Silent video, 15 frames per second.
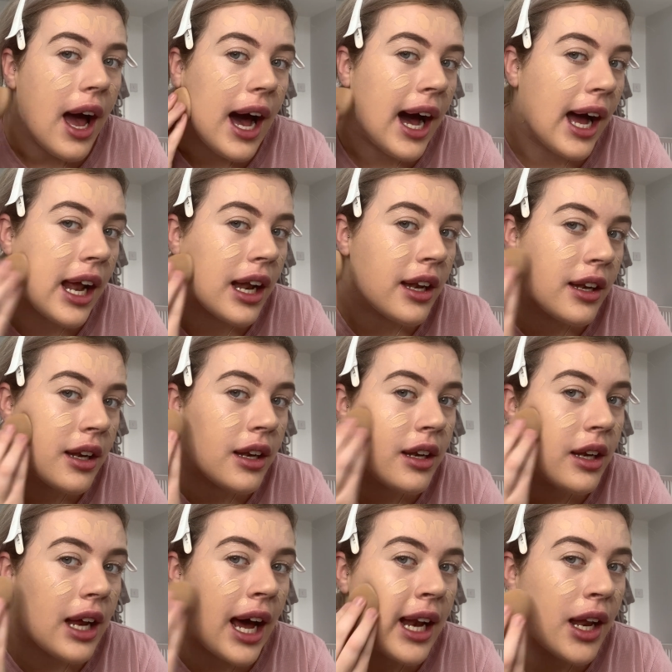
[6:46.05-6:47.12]

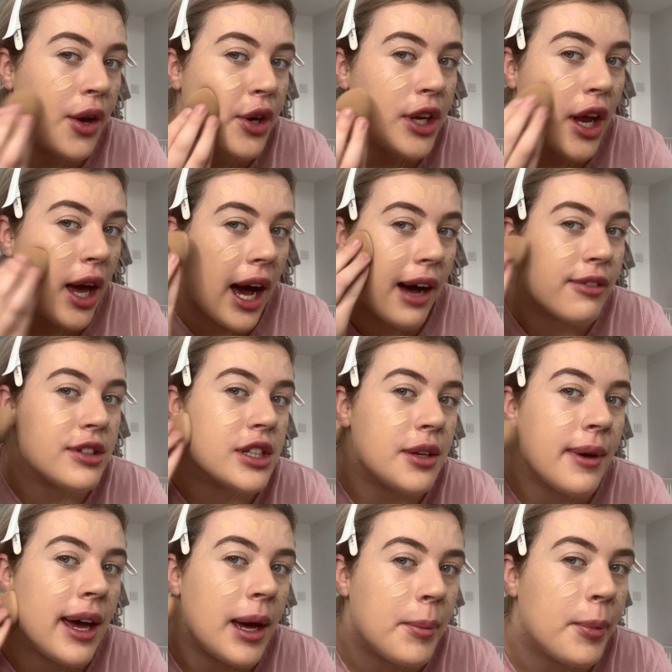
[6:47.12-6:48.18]
And I know you don't have to
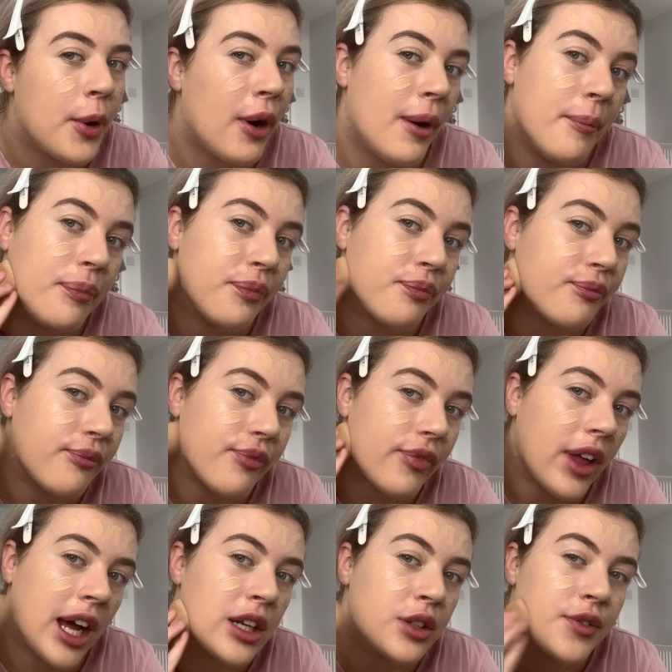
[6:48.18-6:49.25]
do it, but
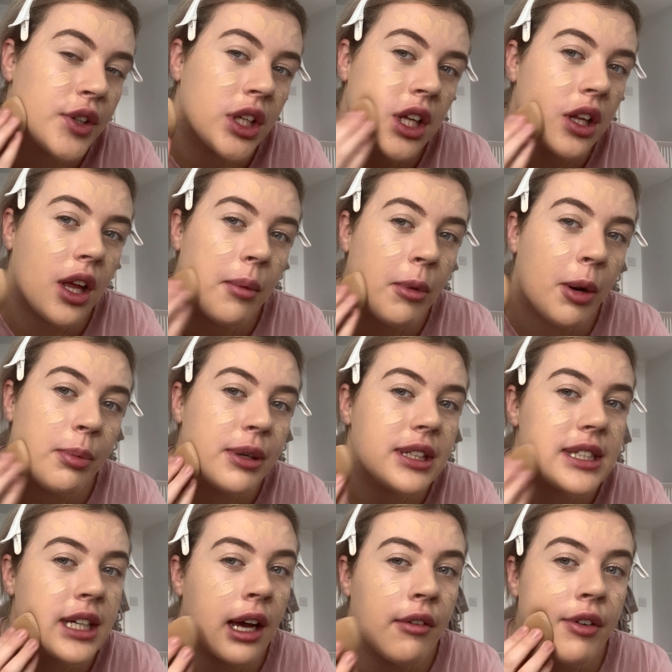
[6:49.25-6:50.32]
I just feel a lot more
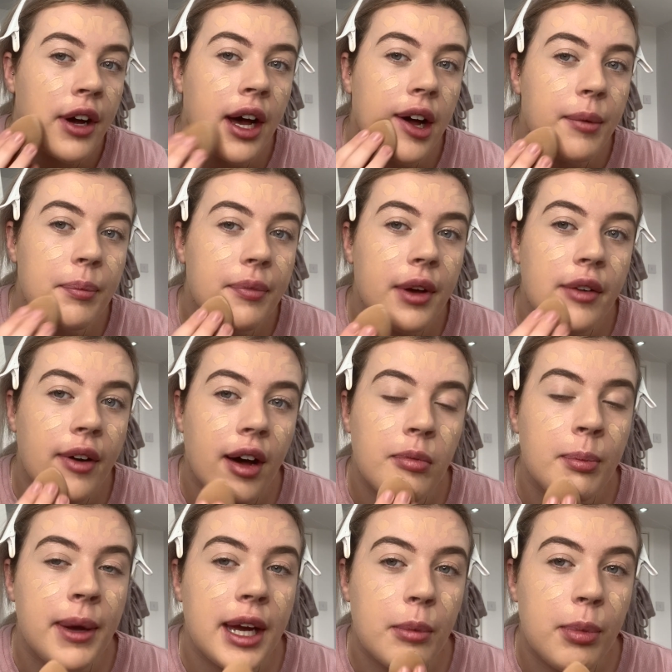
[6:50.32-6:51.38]
put together if I have
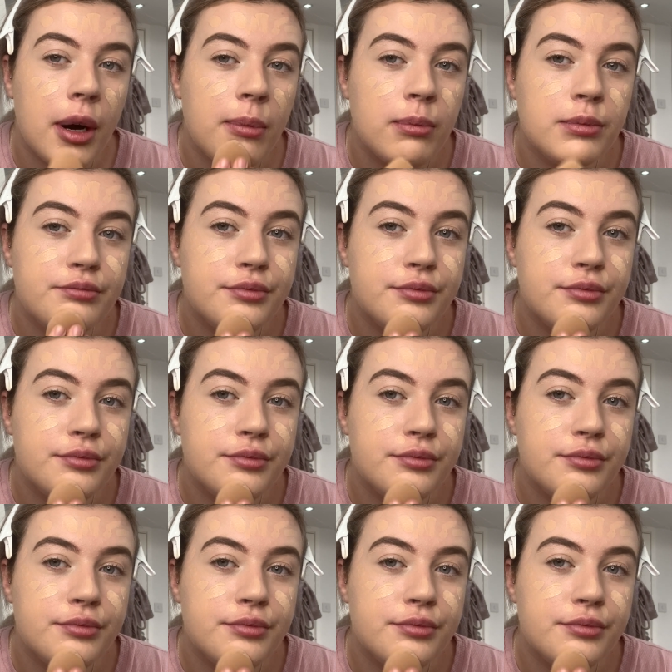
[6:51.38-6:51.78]
makeup on.